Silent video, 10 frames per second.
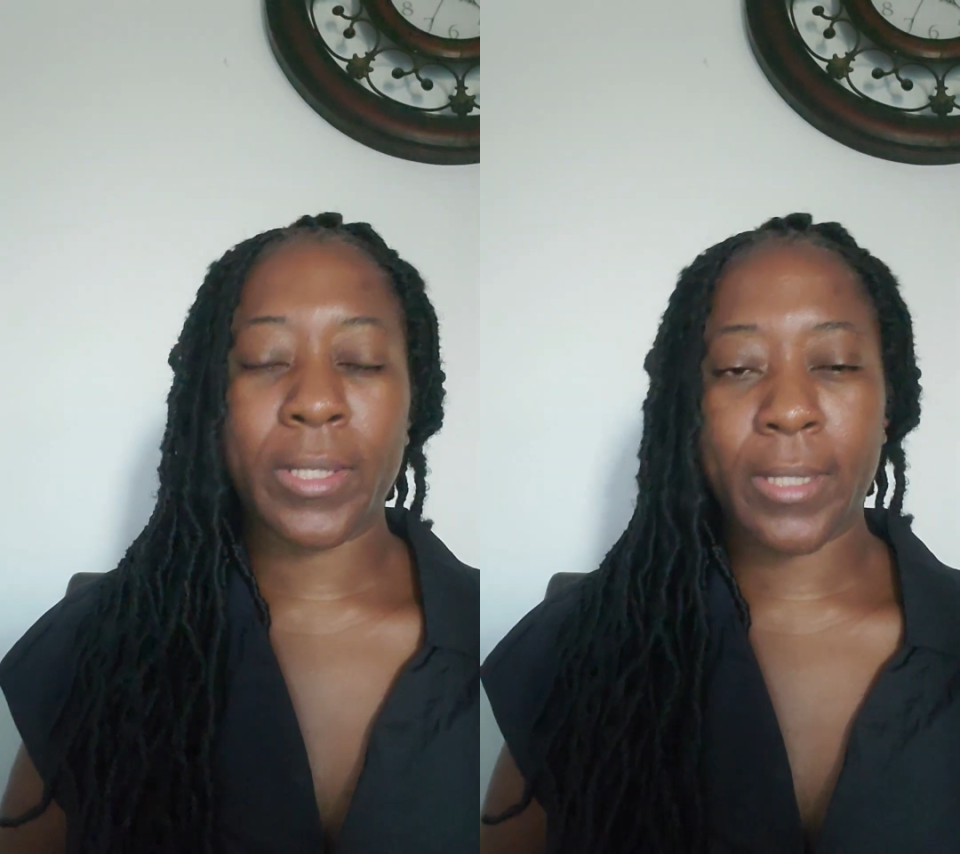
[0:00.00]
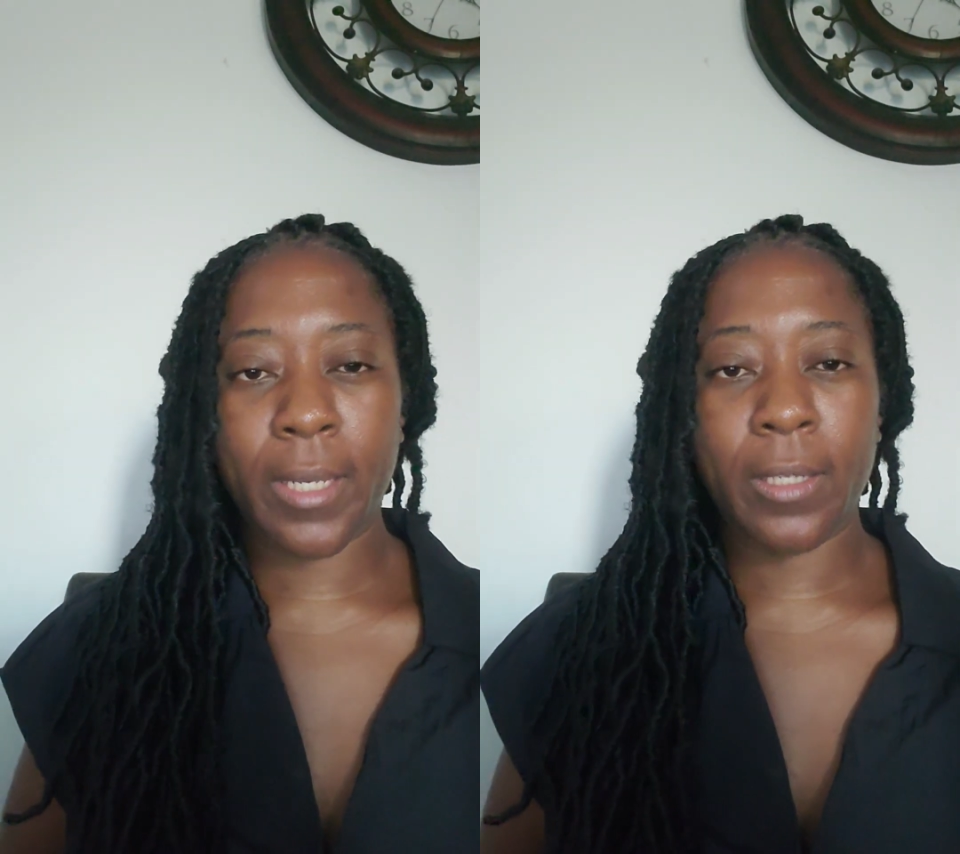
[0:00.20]

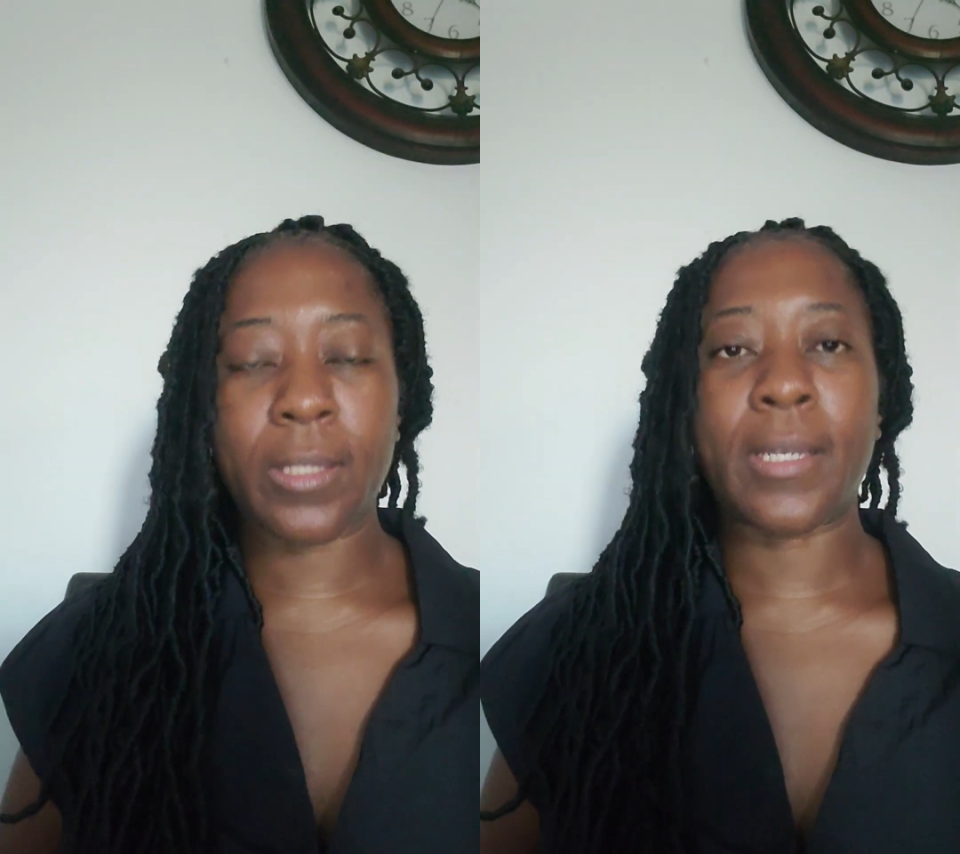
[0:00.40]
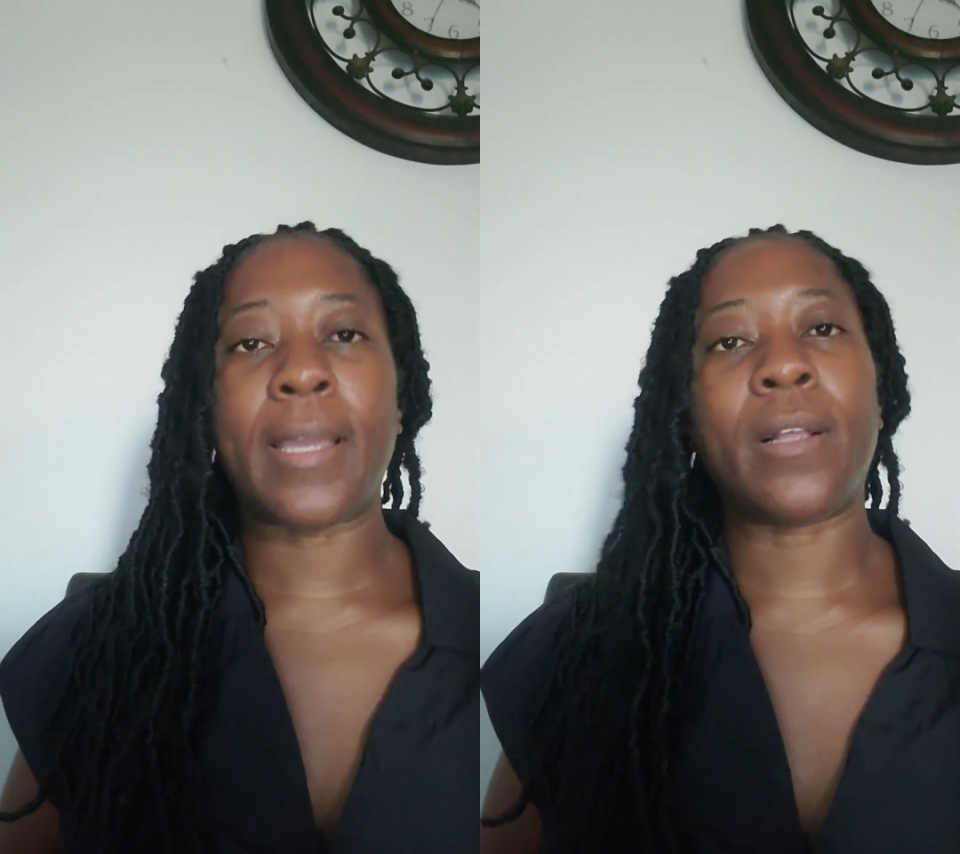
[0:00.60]

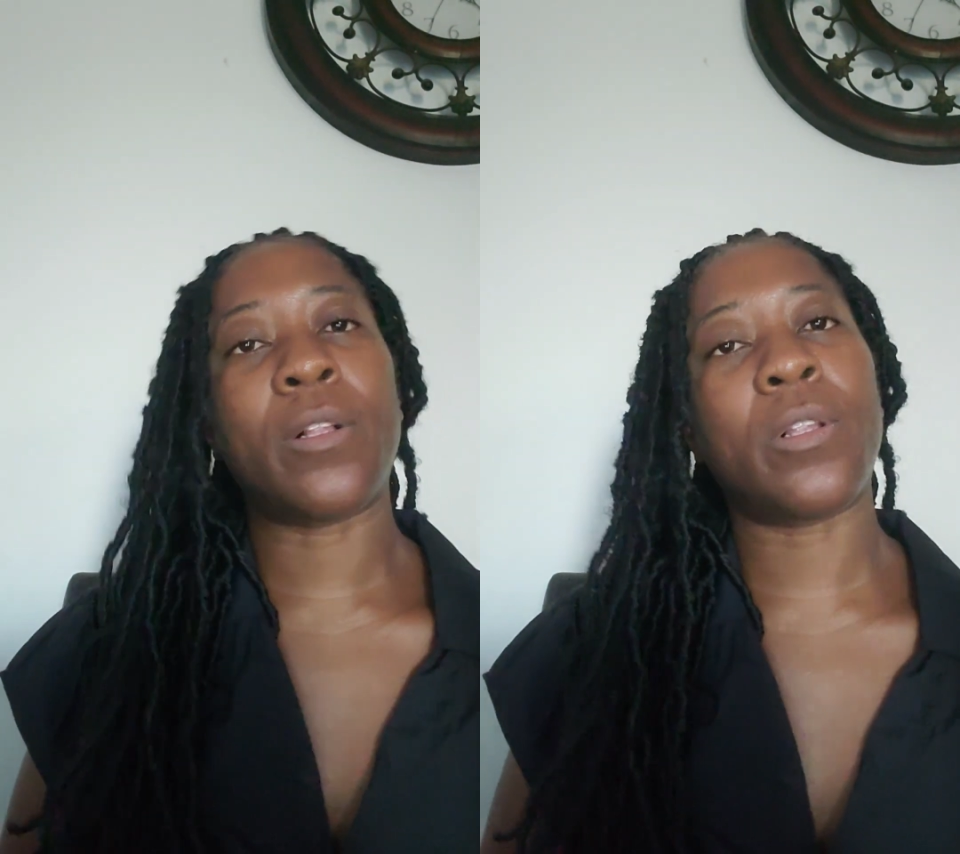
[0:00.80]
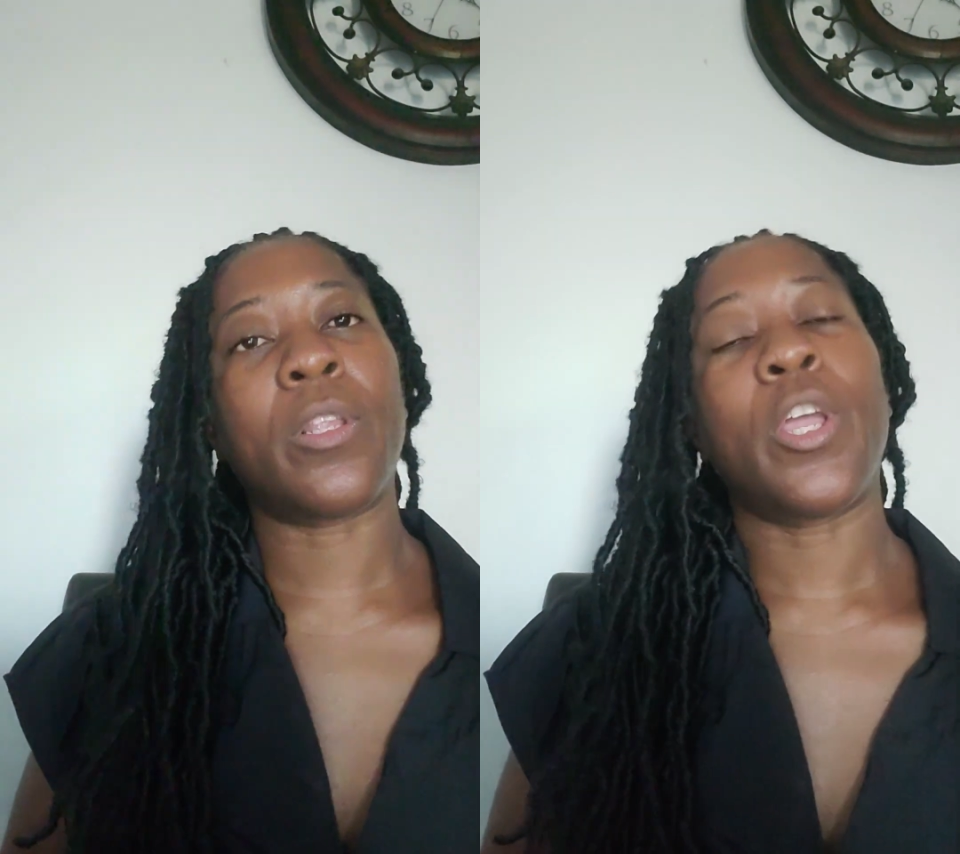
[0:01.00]
sales
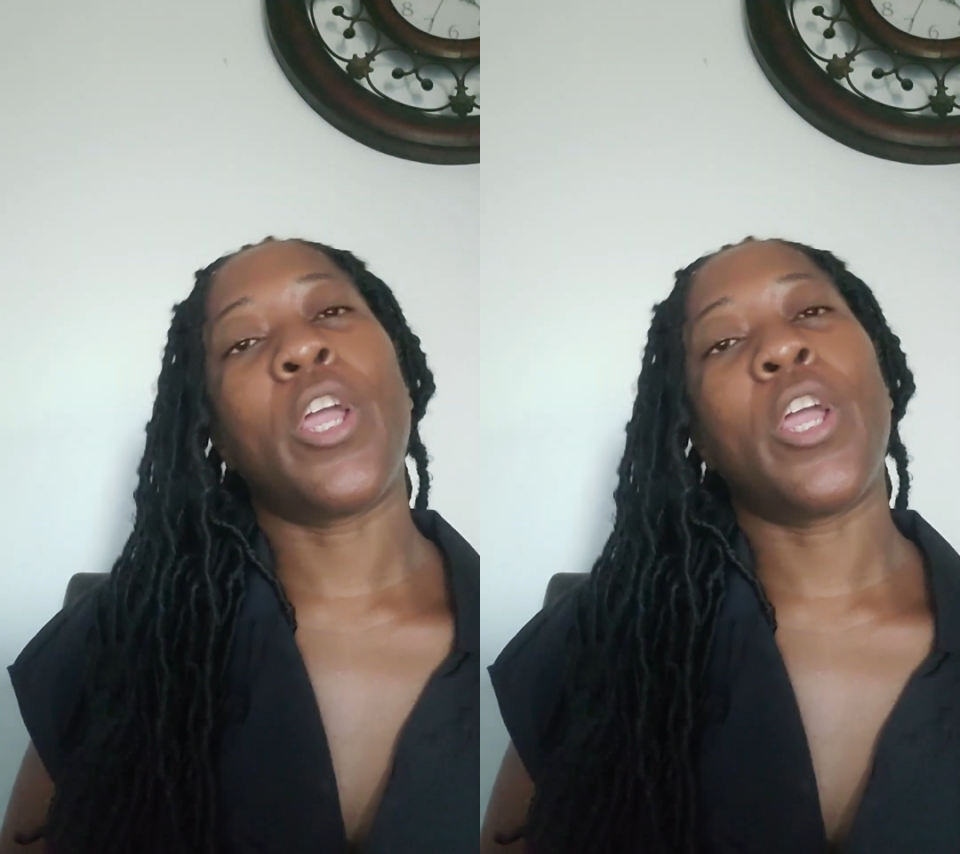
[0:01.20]
cycle.